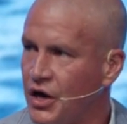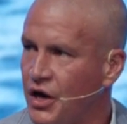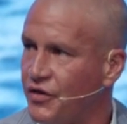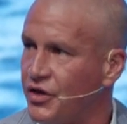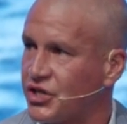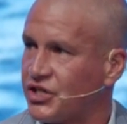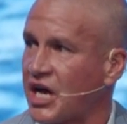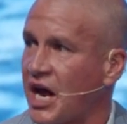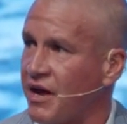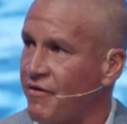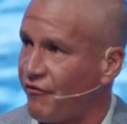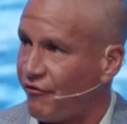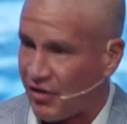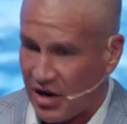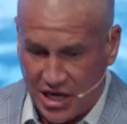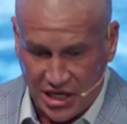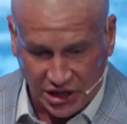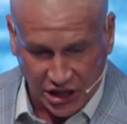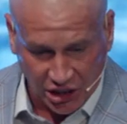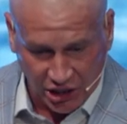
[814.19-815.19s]
The same
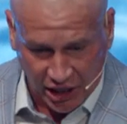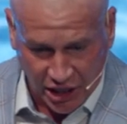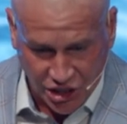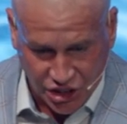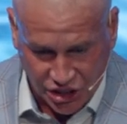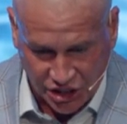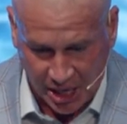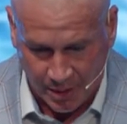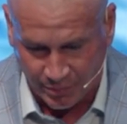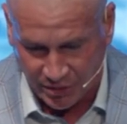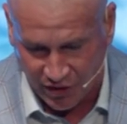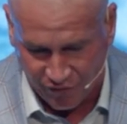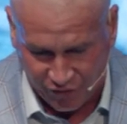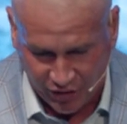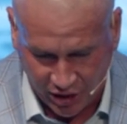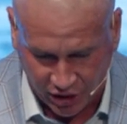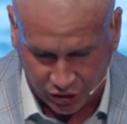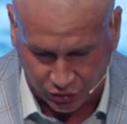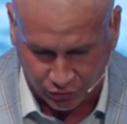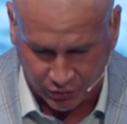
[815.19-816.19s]
faith that led some to
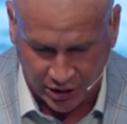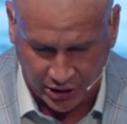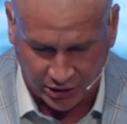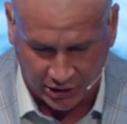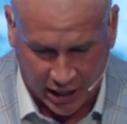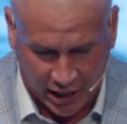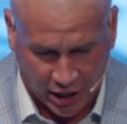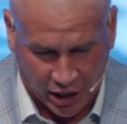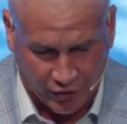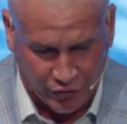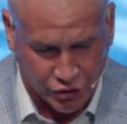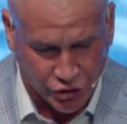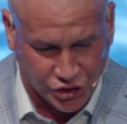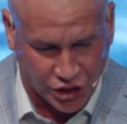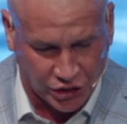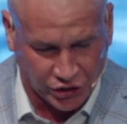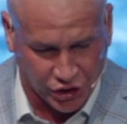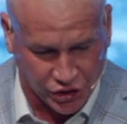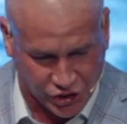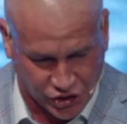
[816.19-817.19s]
victory led others
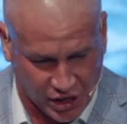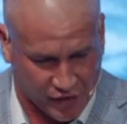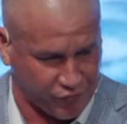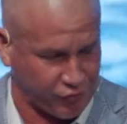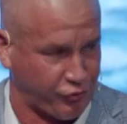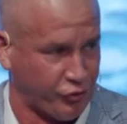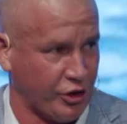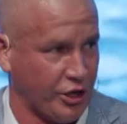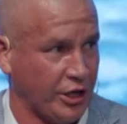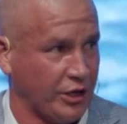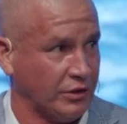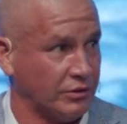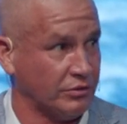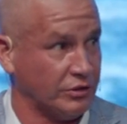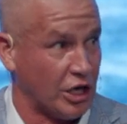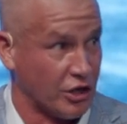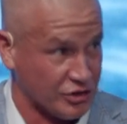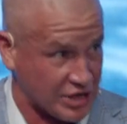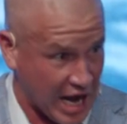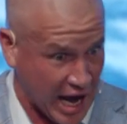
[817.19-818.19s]
into suffering,
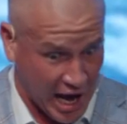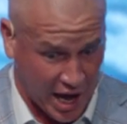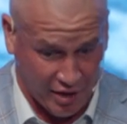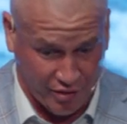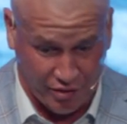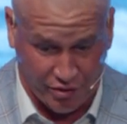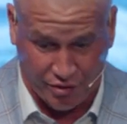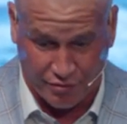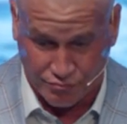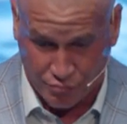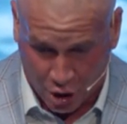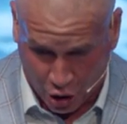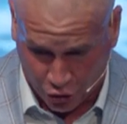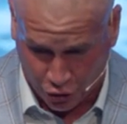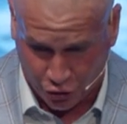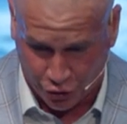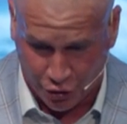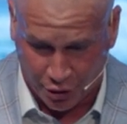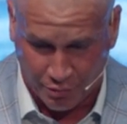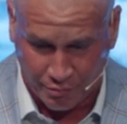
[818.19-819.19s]
their death,
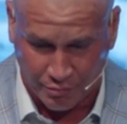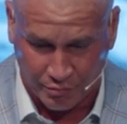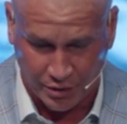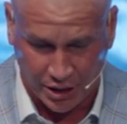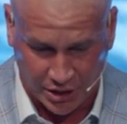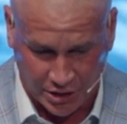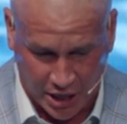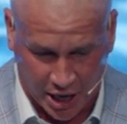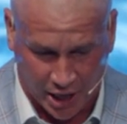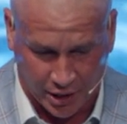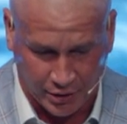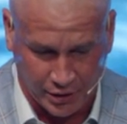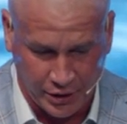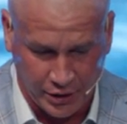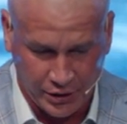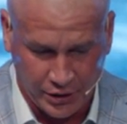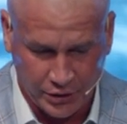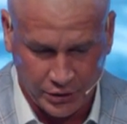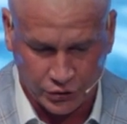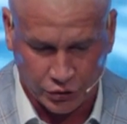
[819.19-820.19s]
martyrdom, and yet
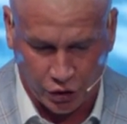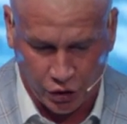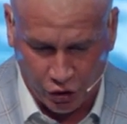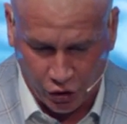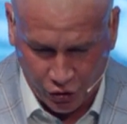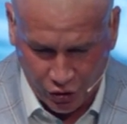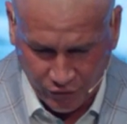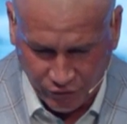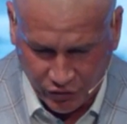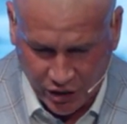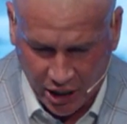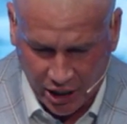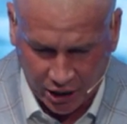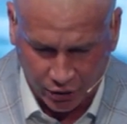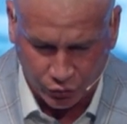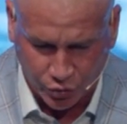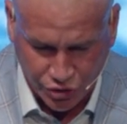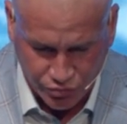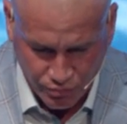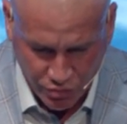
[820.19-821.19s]
the heart of
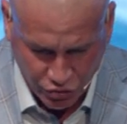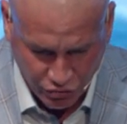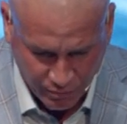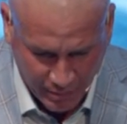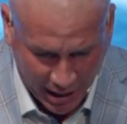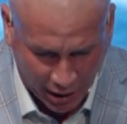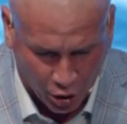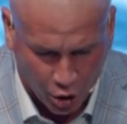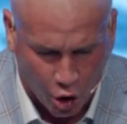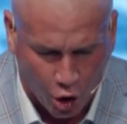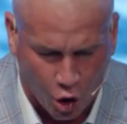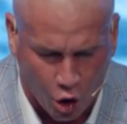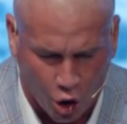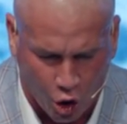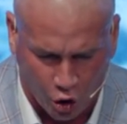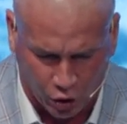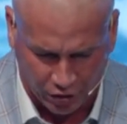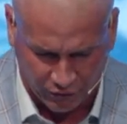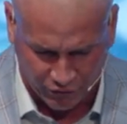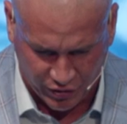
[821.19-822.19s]
God was moved by
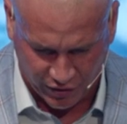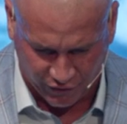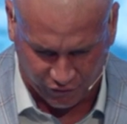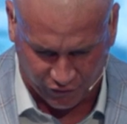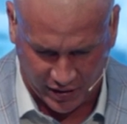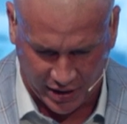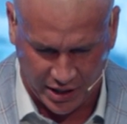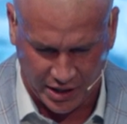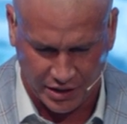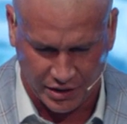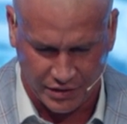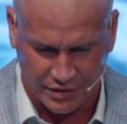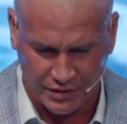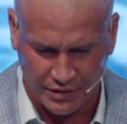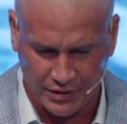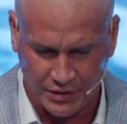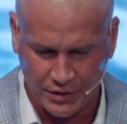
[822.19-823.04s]
all of their faith.